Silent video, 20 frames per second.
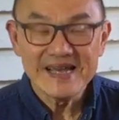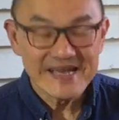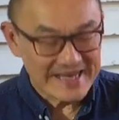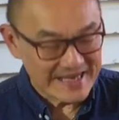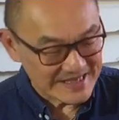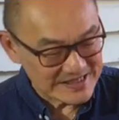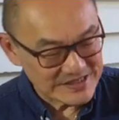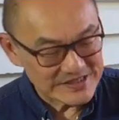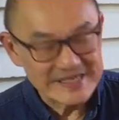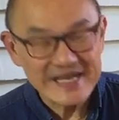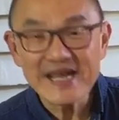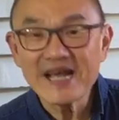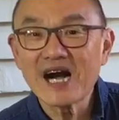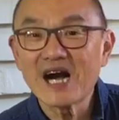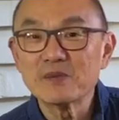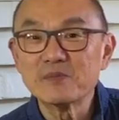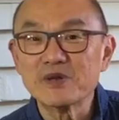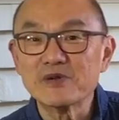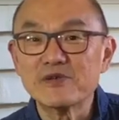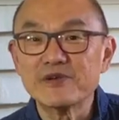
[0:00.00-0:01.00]
and today
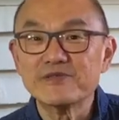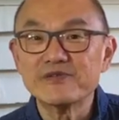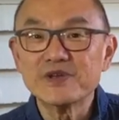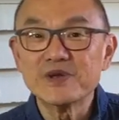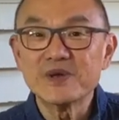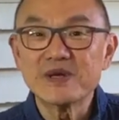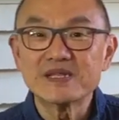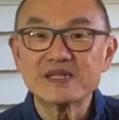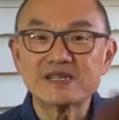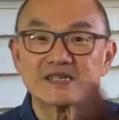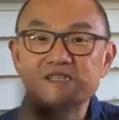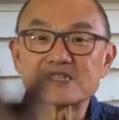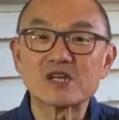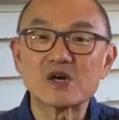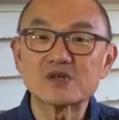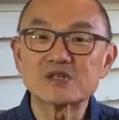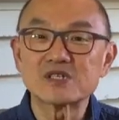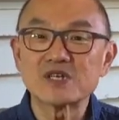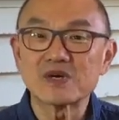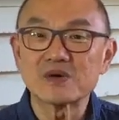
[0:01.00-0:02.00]
I'll be reviewing the
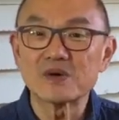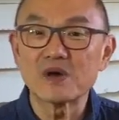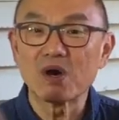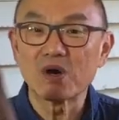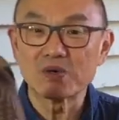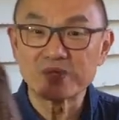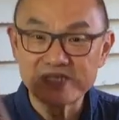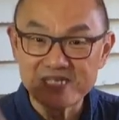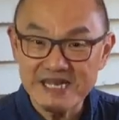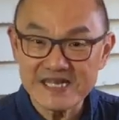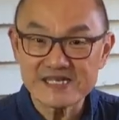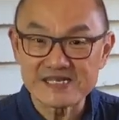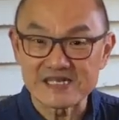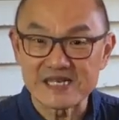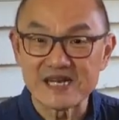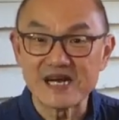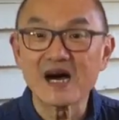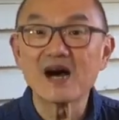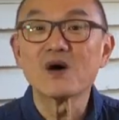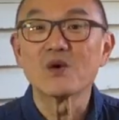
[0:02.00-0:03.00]
Soto
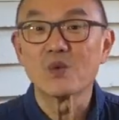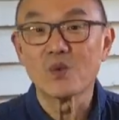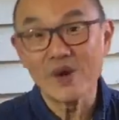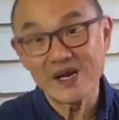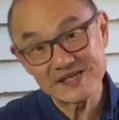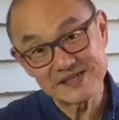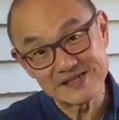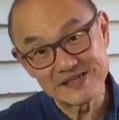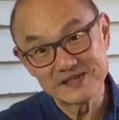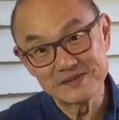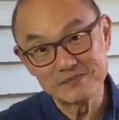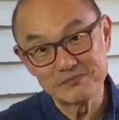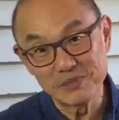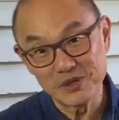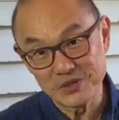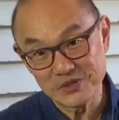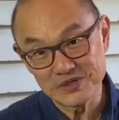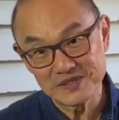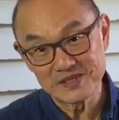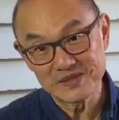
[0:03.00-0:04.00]
Odessa Western
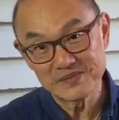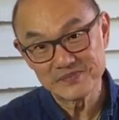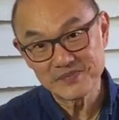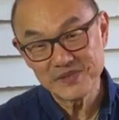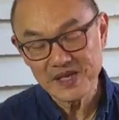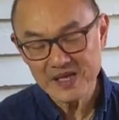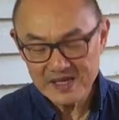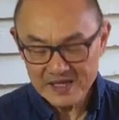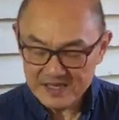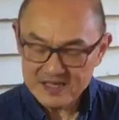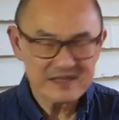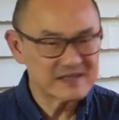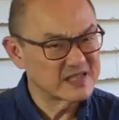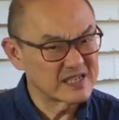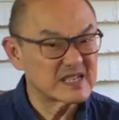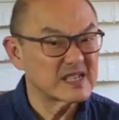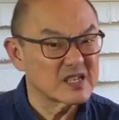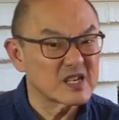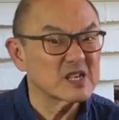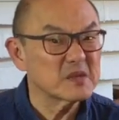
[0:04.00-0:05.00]
boot.
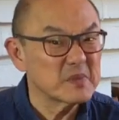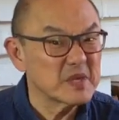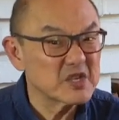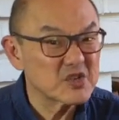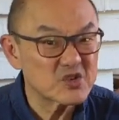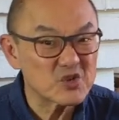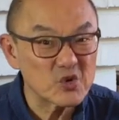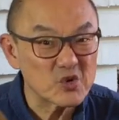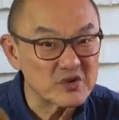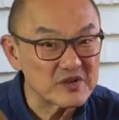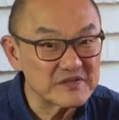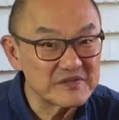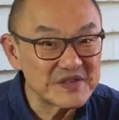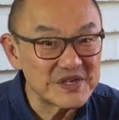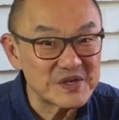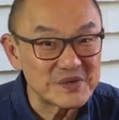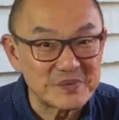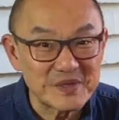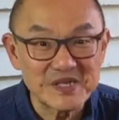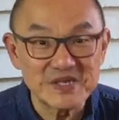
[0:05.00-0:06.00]
This is going to be a short
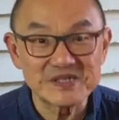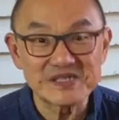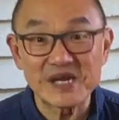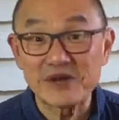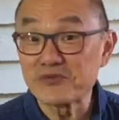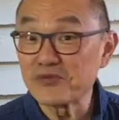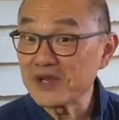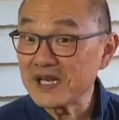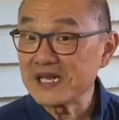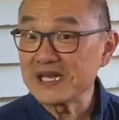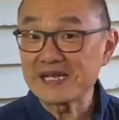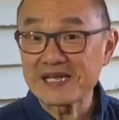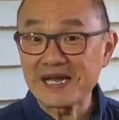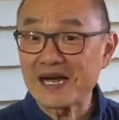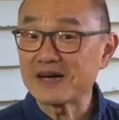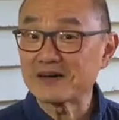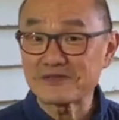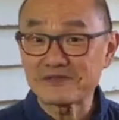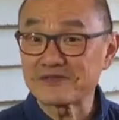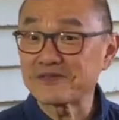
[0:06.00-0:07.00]
review because I really
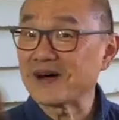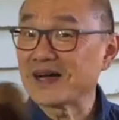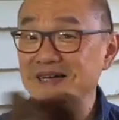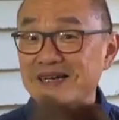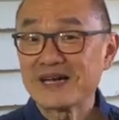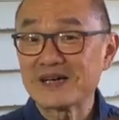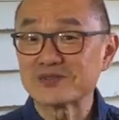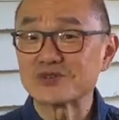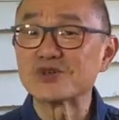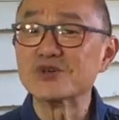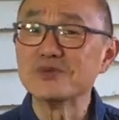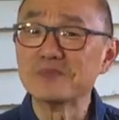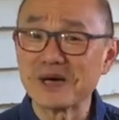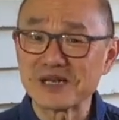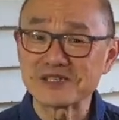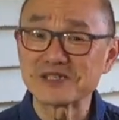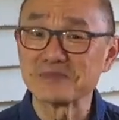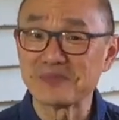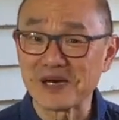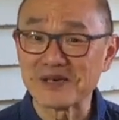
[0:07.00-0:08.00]
can't find out too
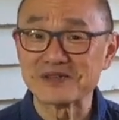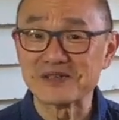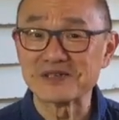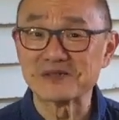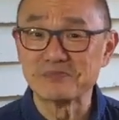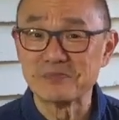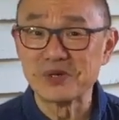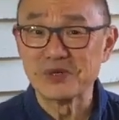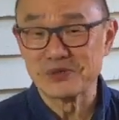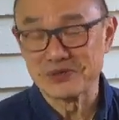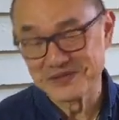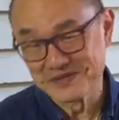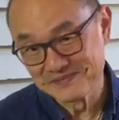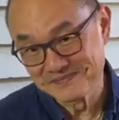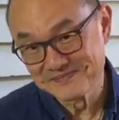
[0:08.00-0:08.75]
much about this boot.